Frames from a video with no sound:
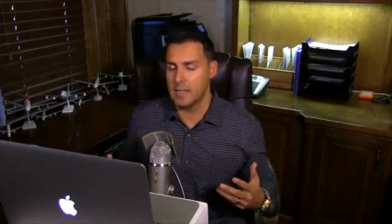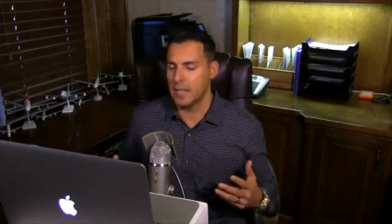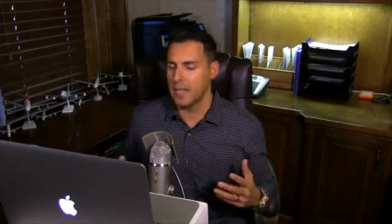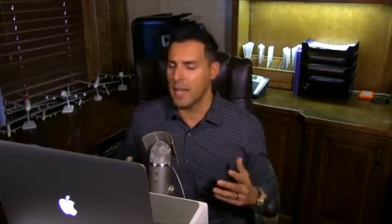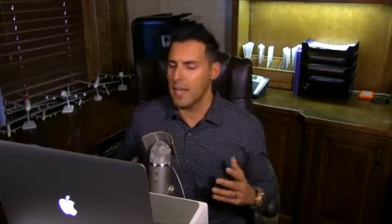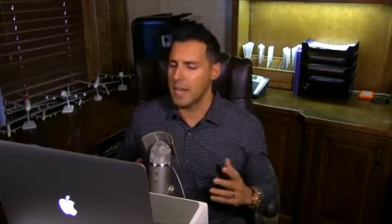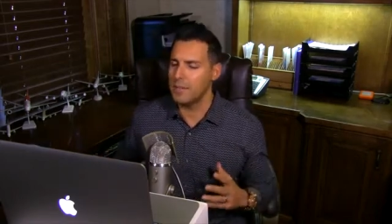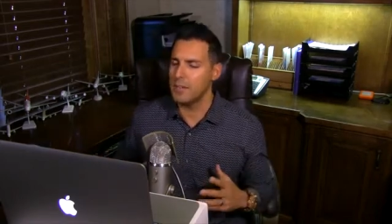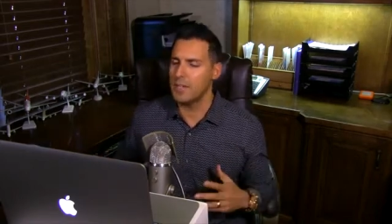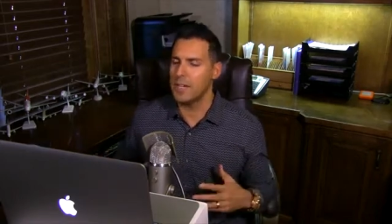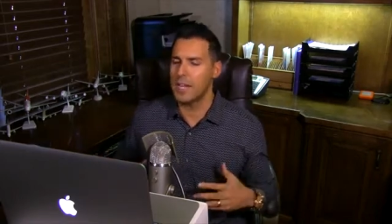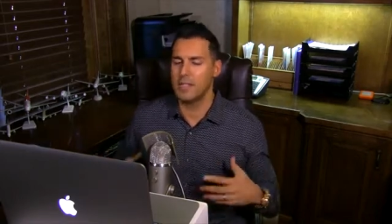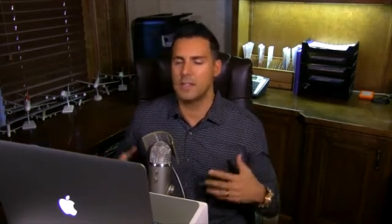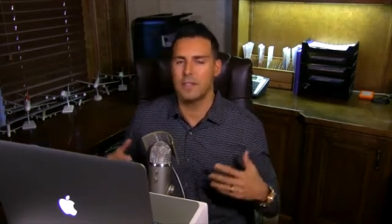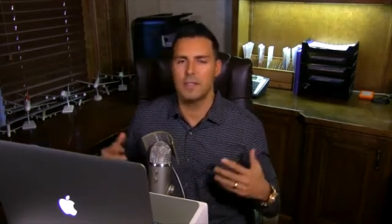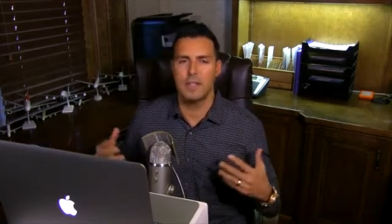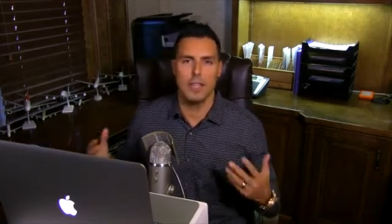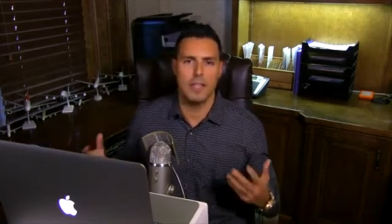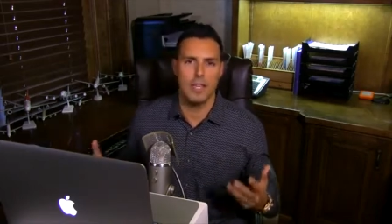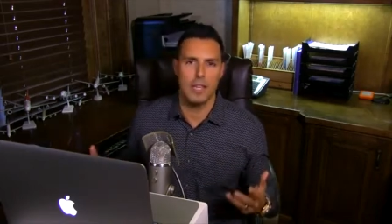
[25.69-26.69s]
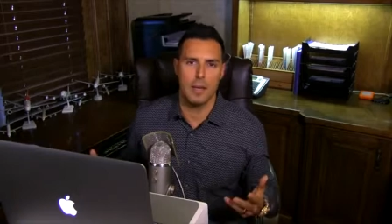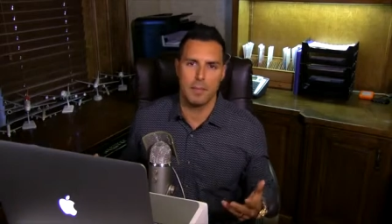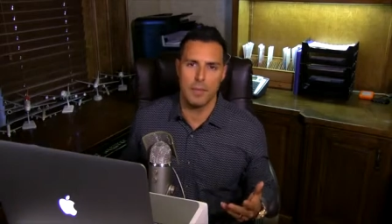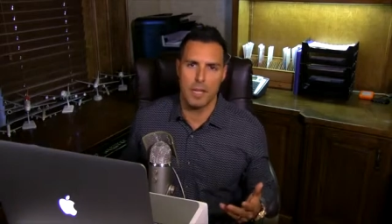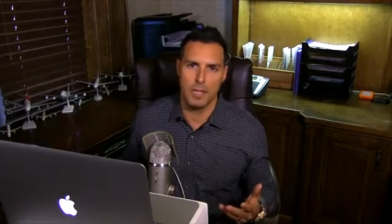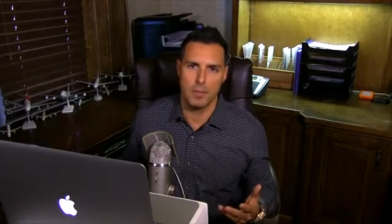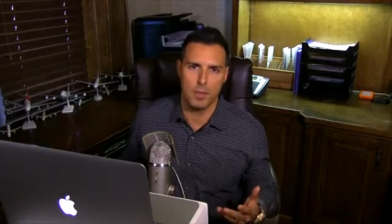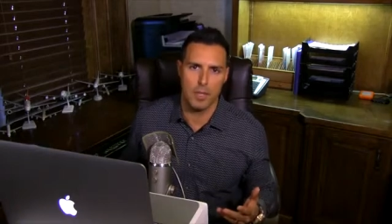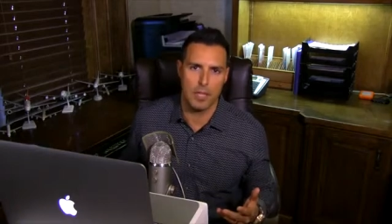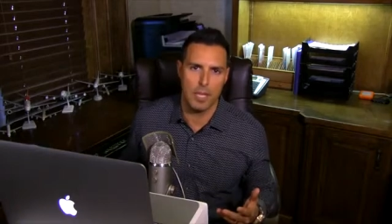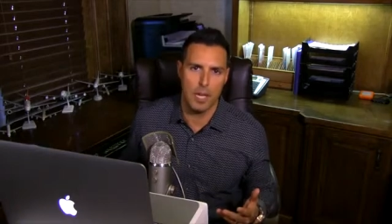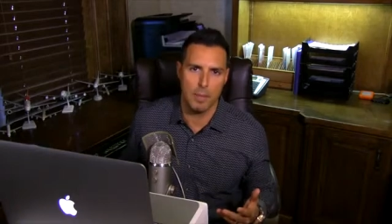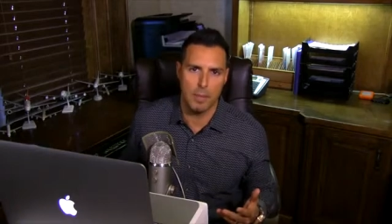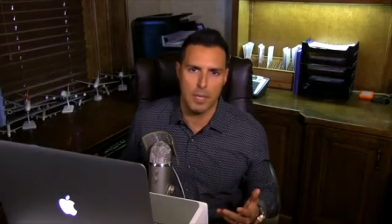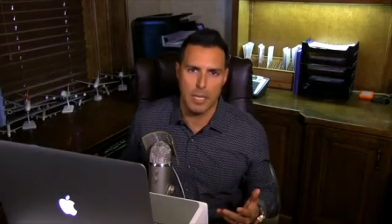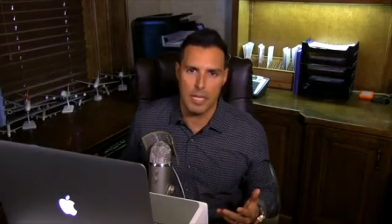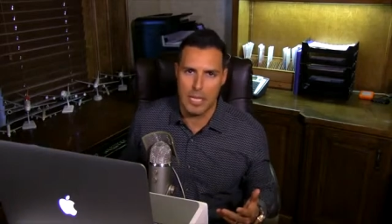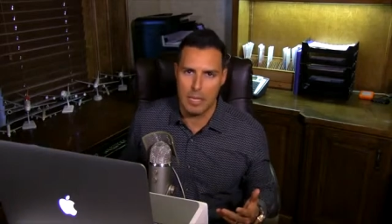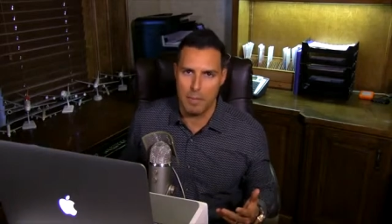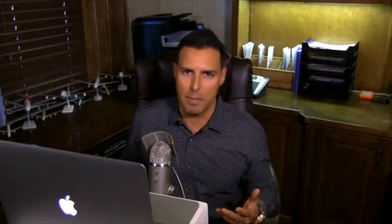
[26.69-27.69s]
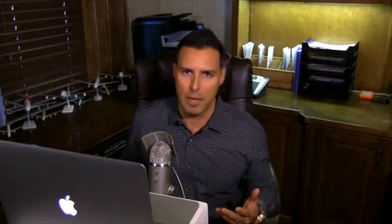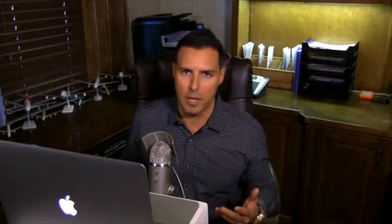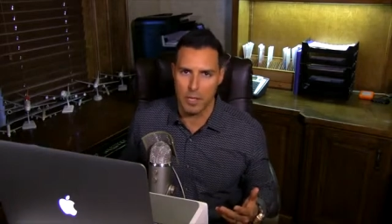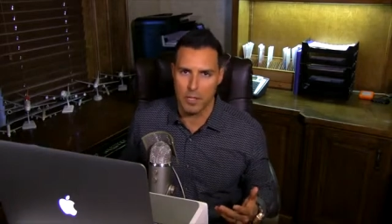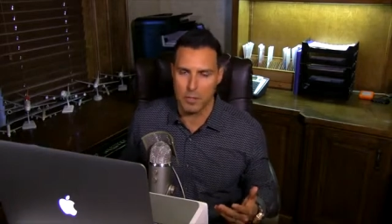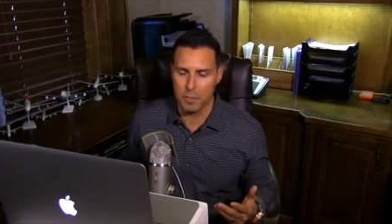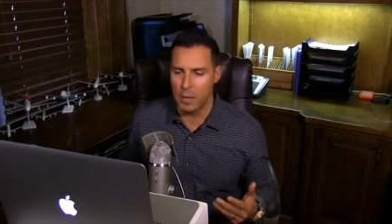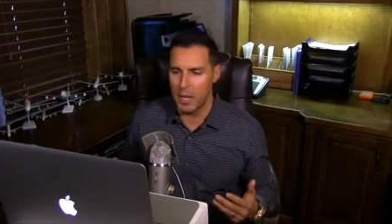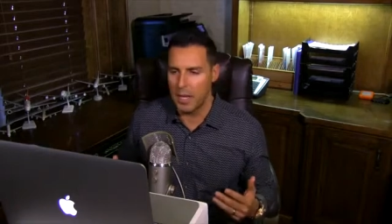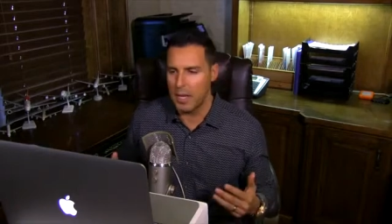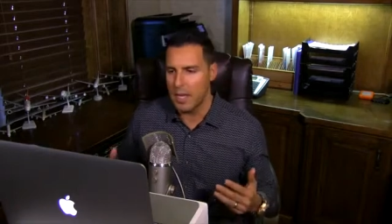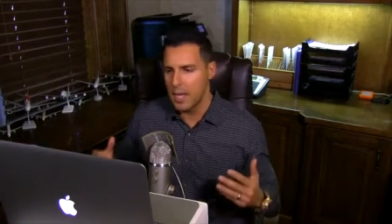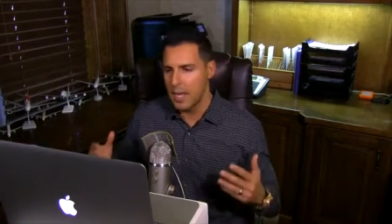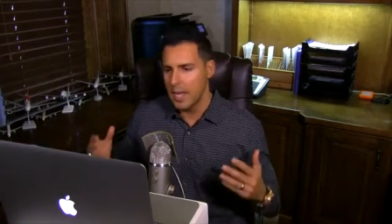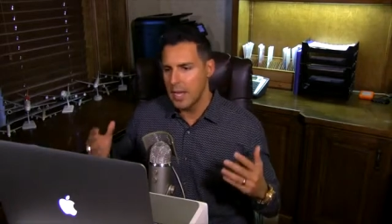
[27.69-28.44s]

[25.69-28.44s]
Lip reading: A lot of you guys have seen the updates with the company emails, but